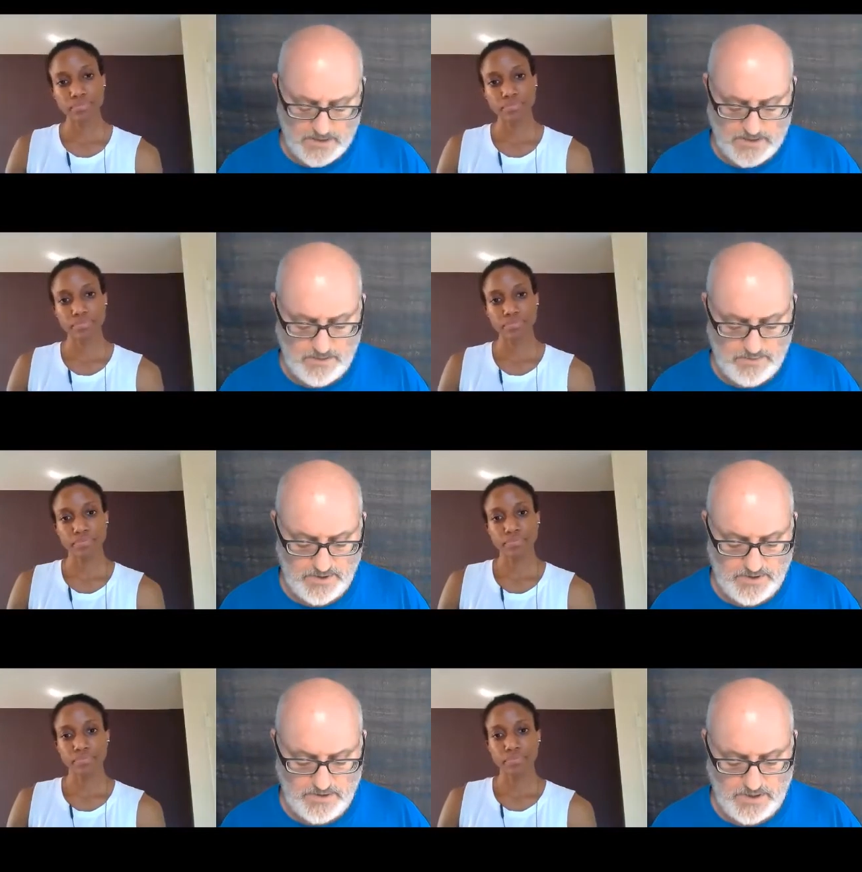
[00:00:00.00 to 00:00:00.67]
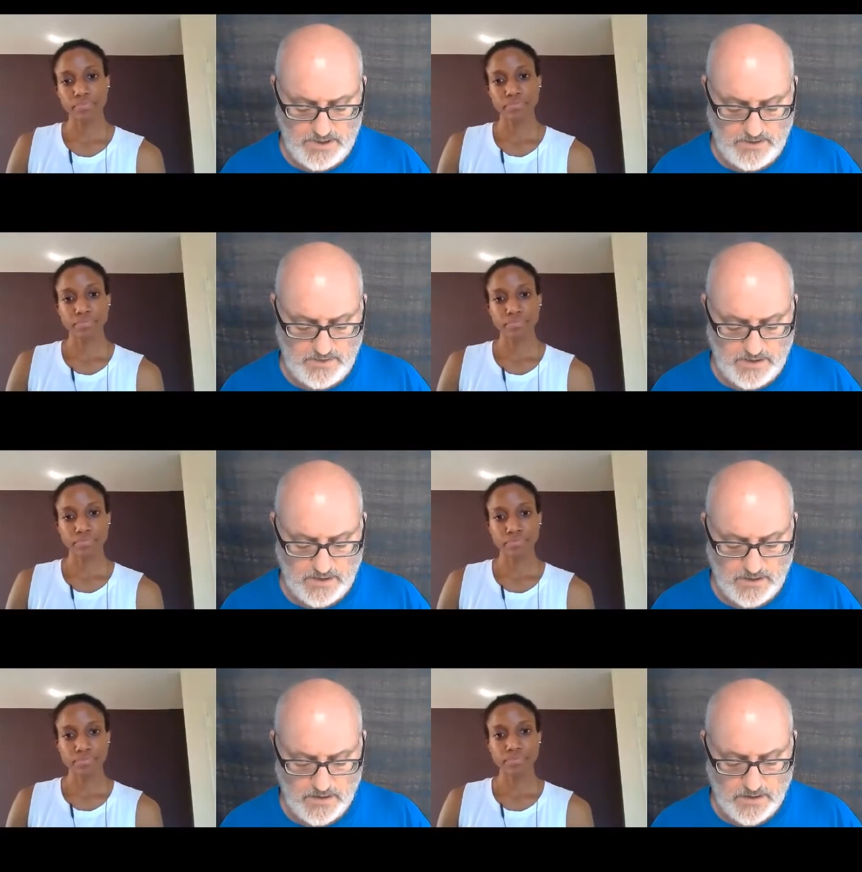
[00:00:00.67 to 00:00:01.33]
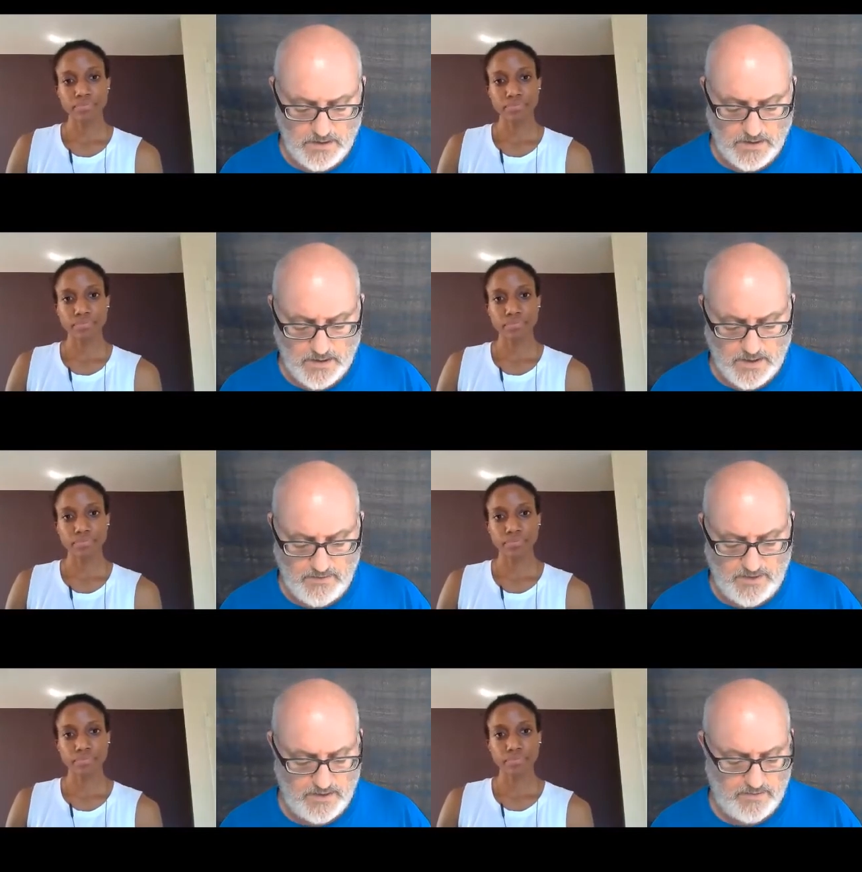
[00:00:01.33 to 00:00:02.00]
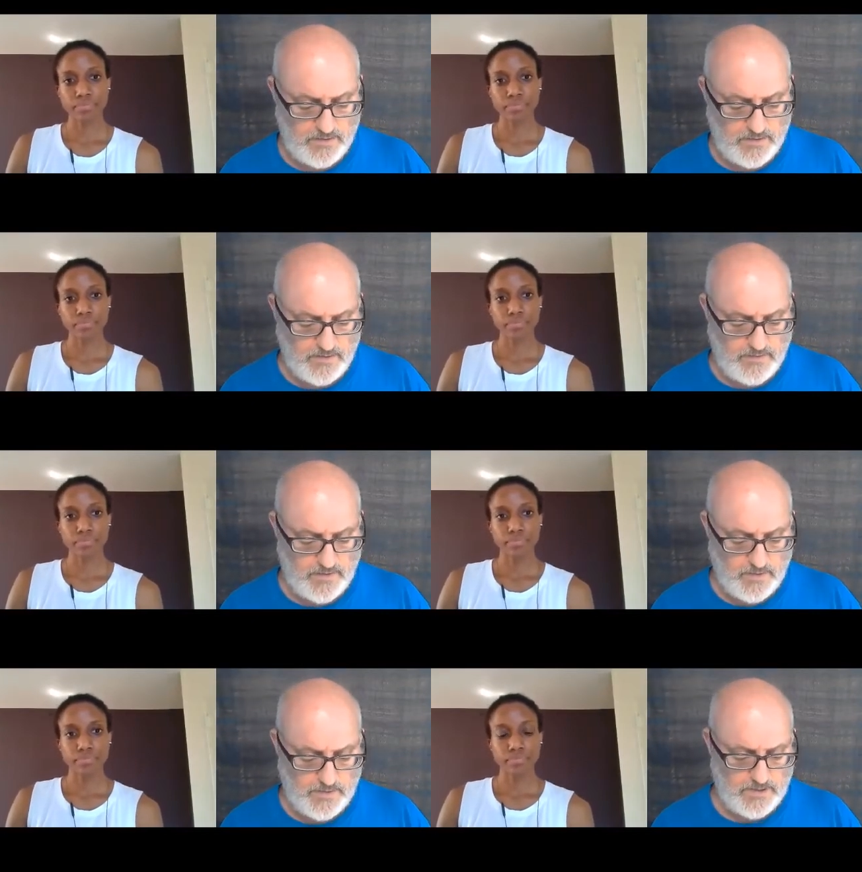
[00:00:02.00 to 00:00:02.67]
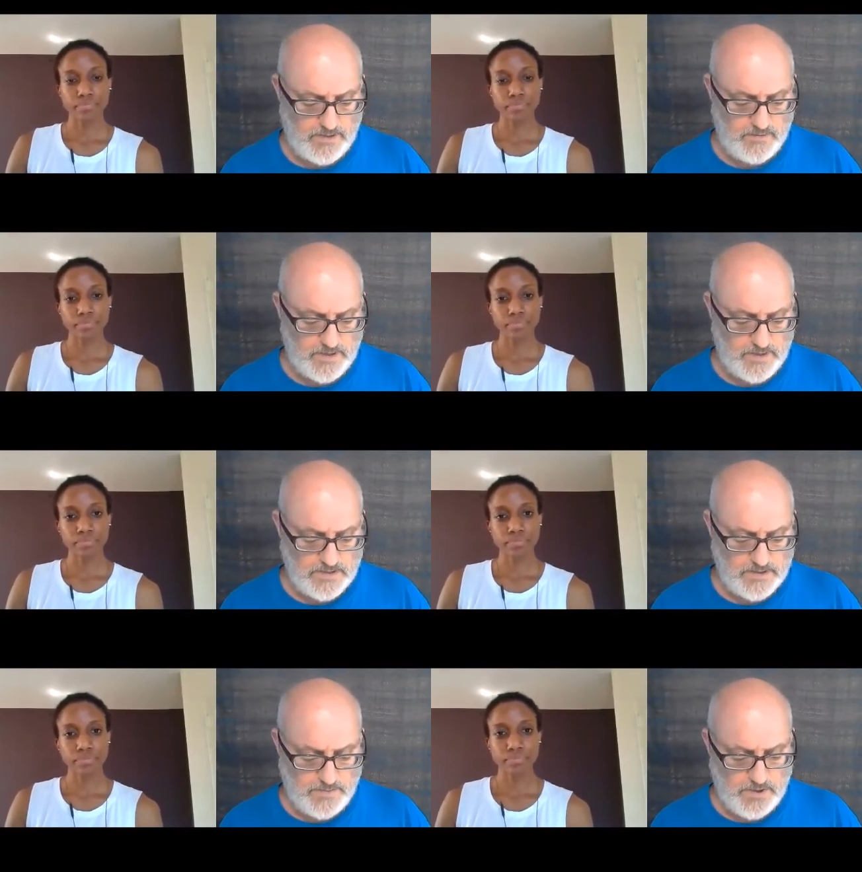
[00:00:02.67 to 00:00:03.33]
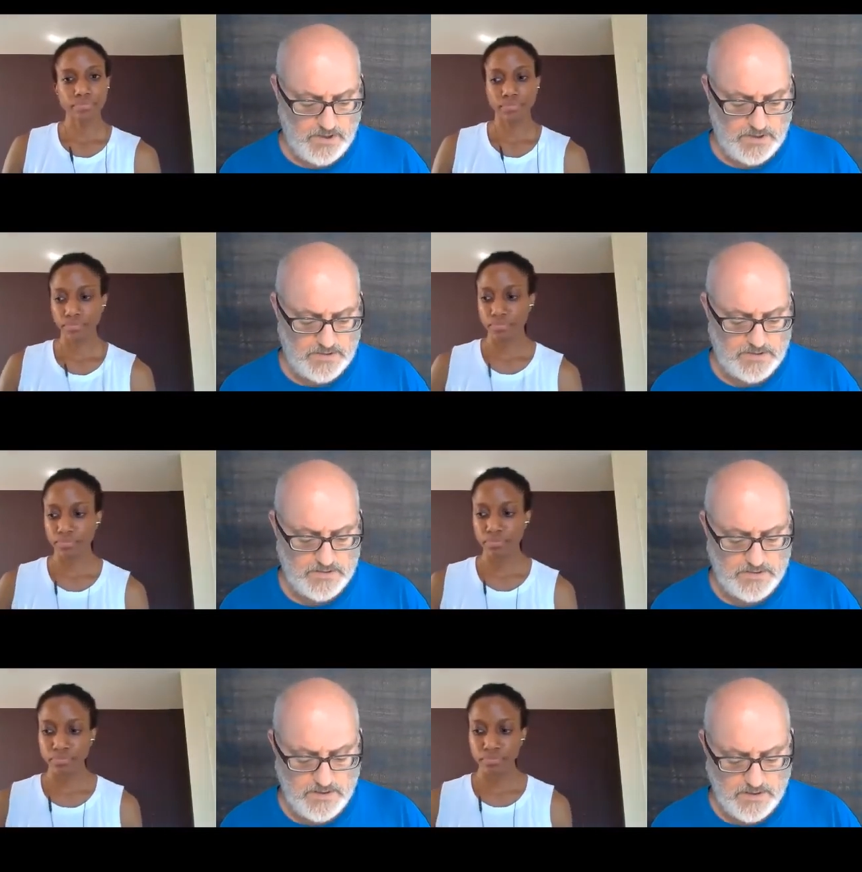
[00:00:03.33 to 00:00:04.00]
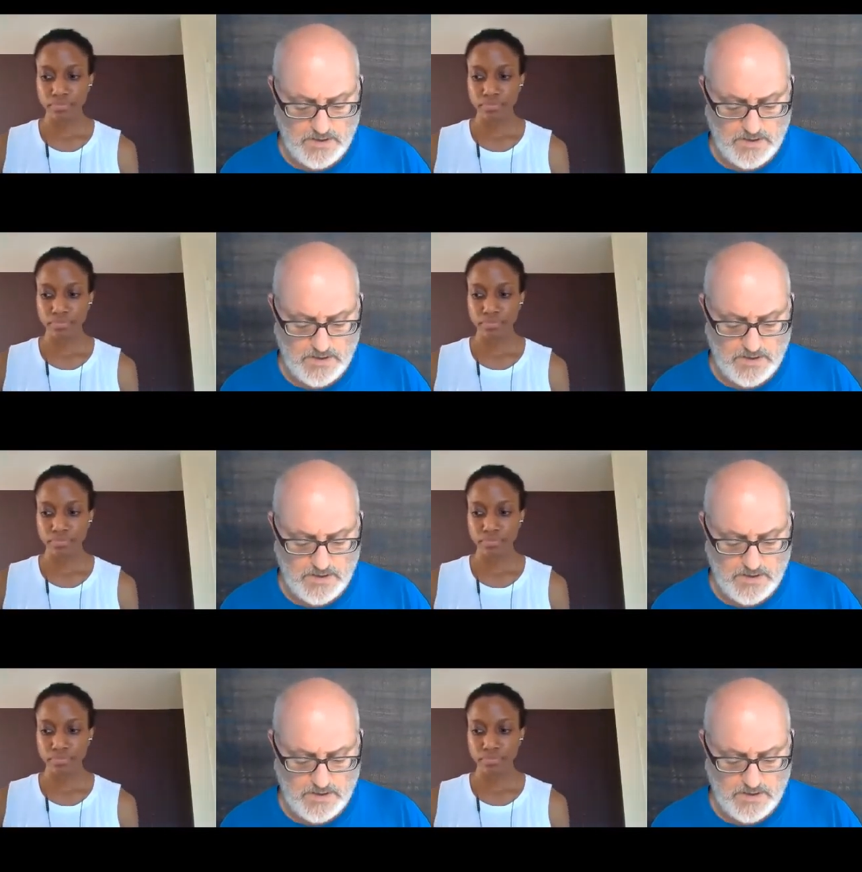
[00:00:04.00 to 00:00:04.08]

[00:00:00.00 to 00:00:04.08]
Speaker 1: example that you're giving i've had a fair amount of experience